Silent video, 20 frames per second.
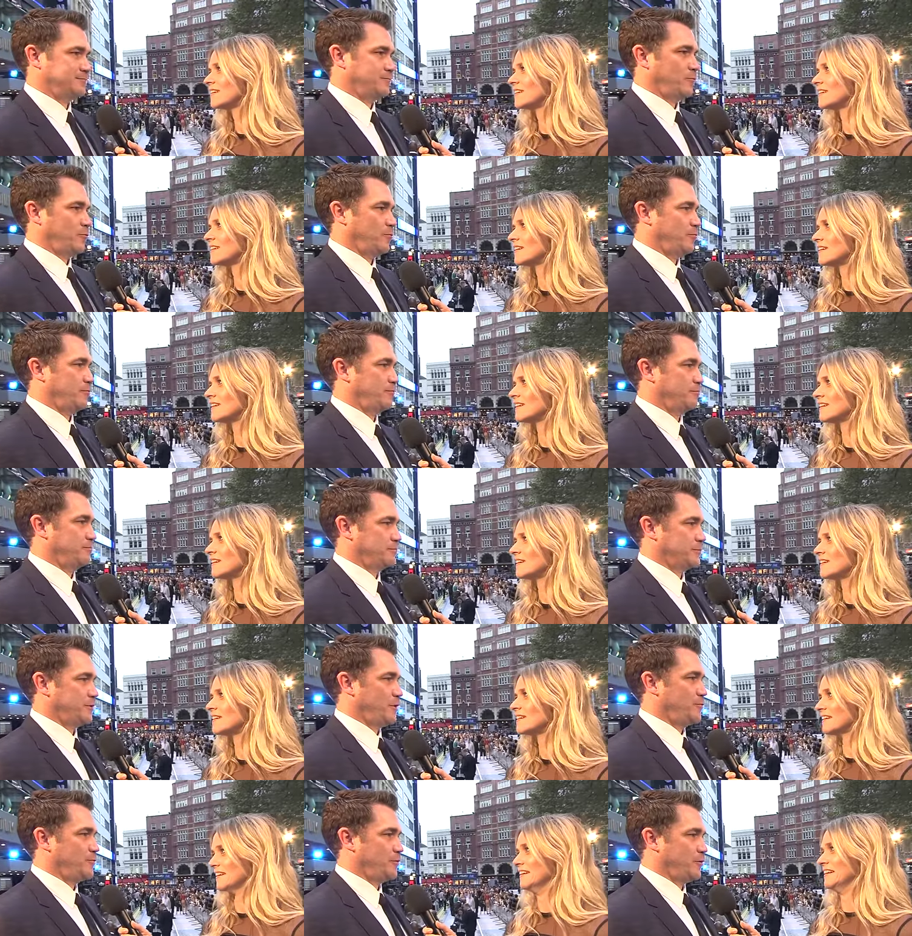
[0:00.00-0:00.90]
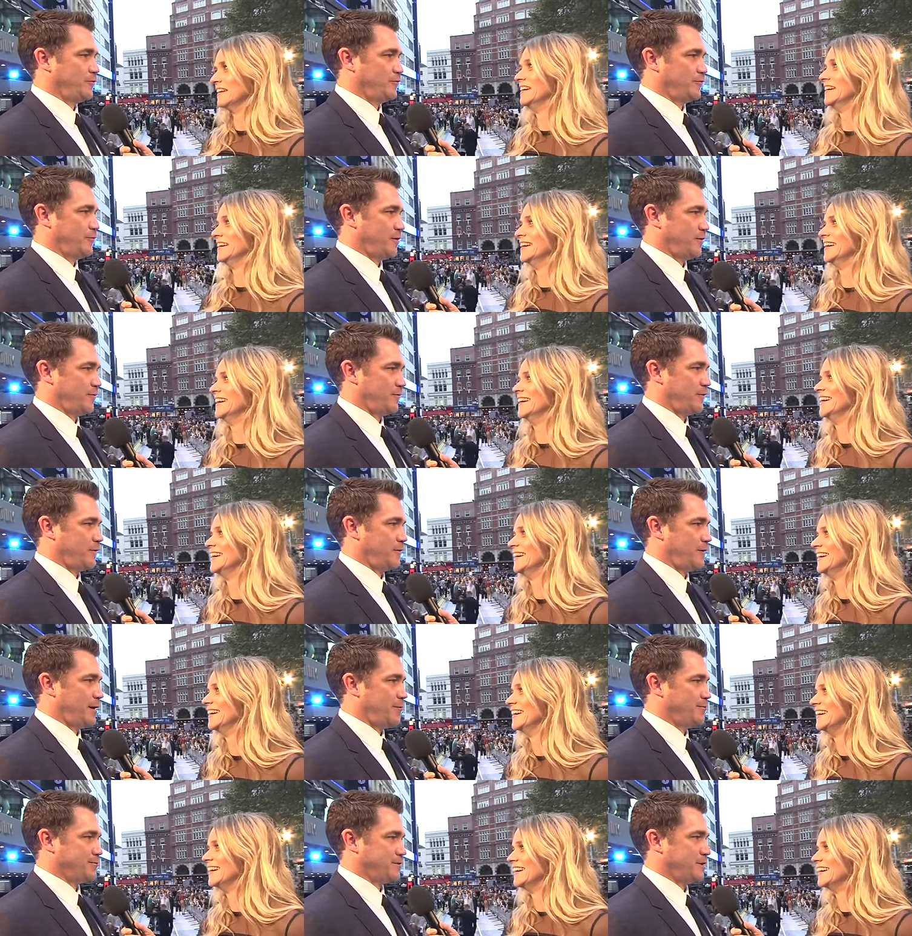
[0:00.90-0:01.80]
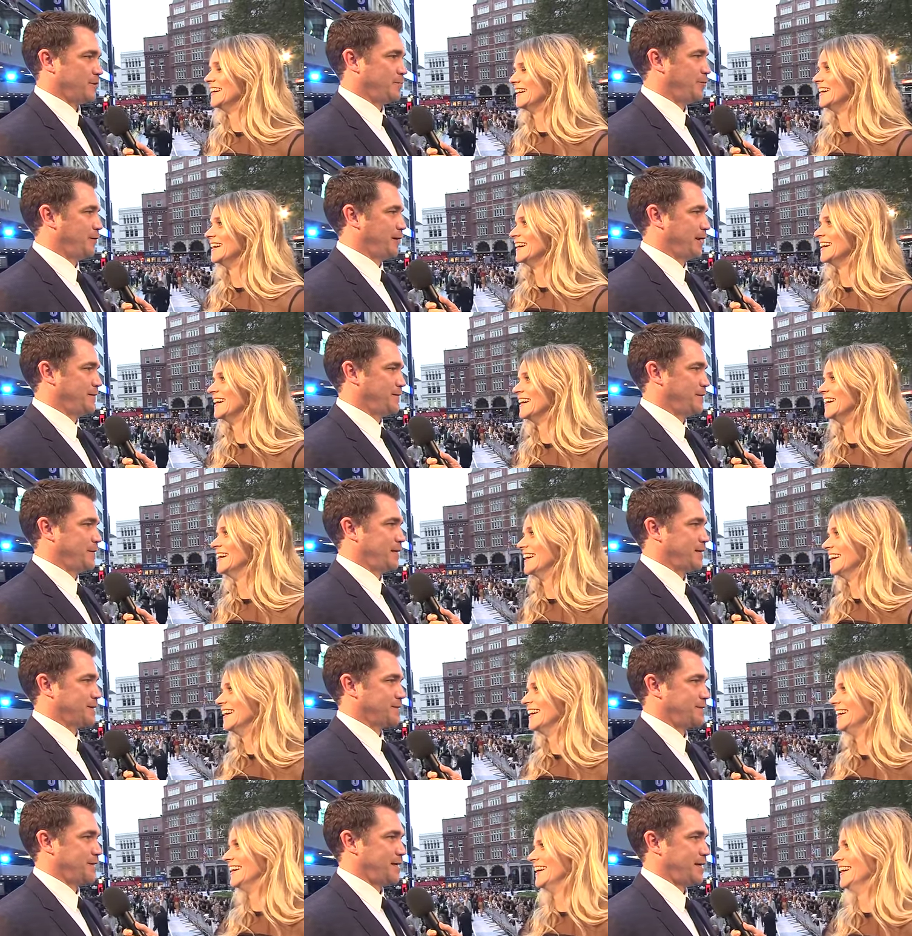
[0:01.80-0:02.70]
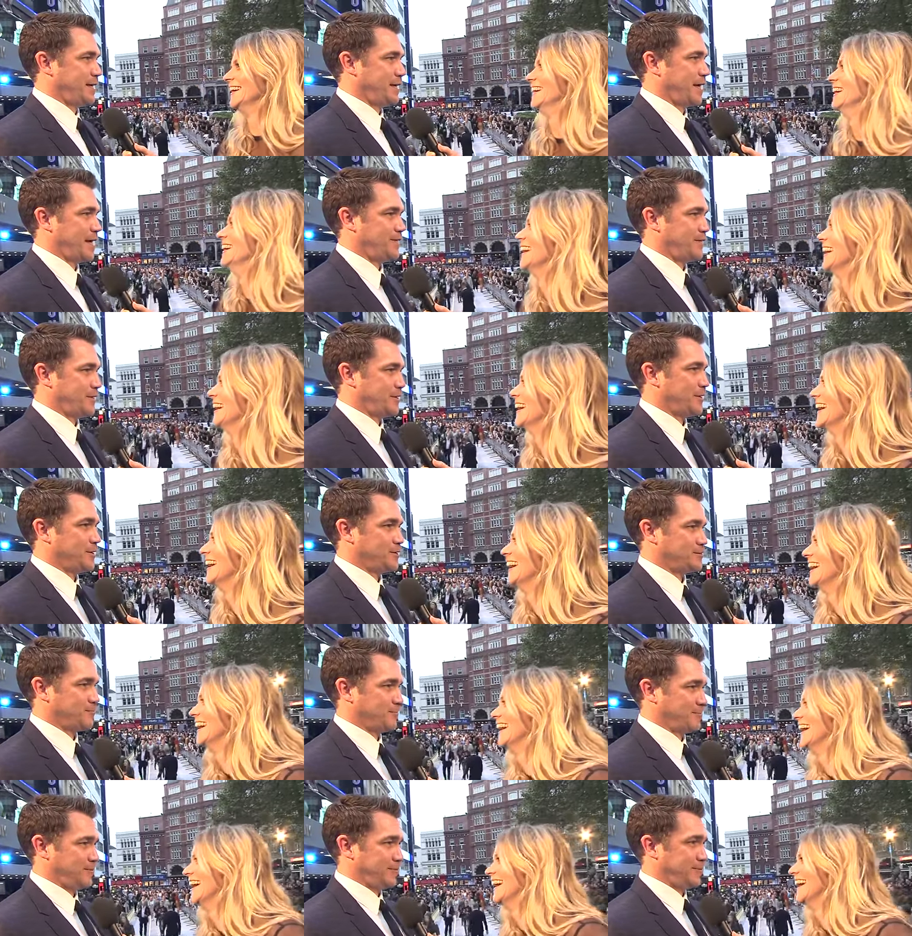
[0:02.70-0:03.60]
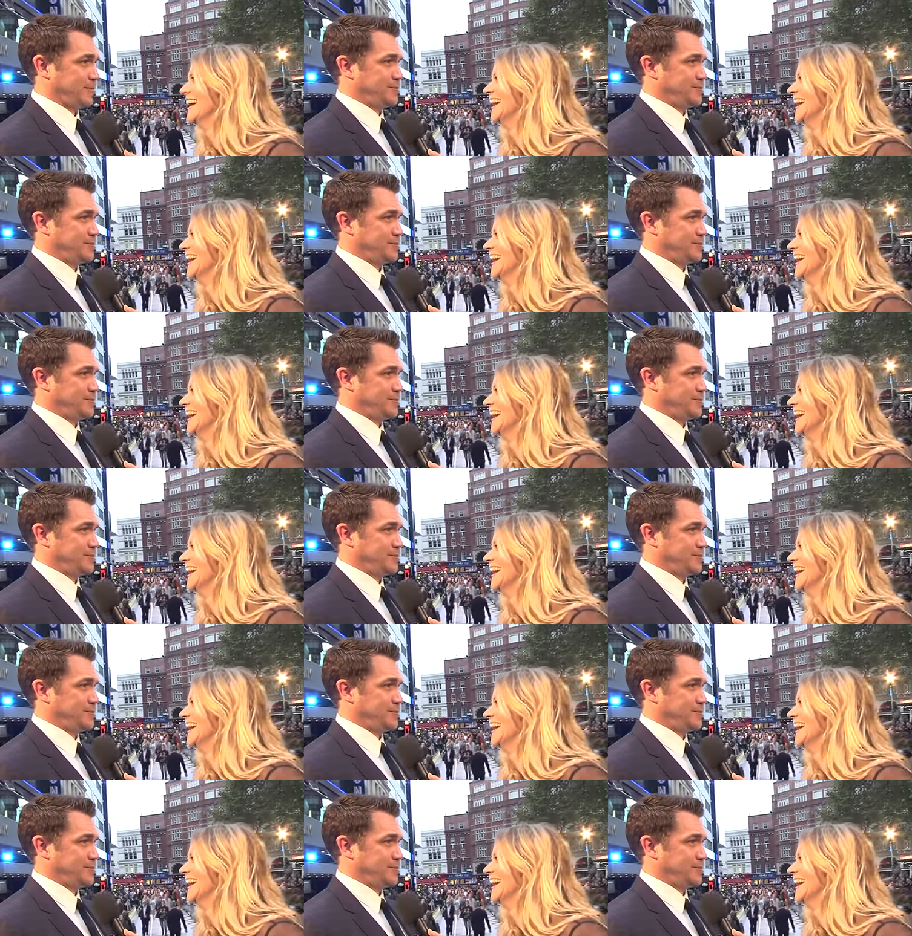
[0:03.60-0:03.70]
Speaker 1: well, go no further, and I was on a plane the next day having lunch with her